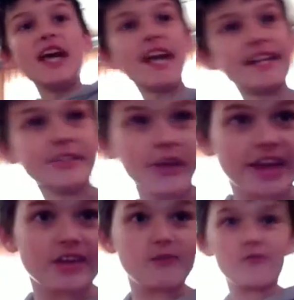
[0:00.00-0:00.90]
And you
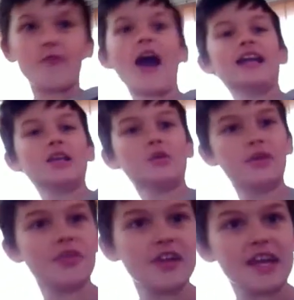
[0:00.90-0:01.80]
can get violent
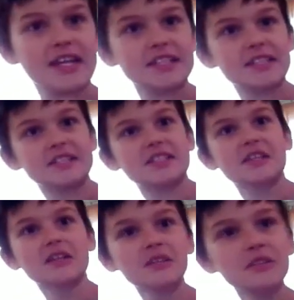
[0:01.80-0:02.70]
with things.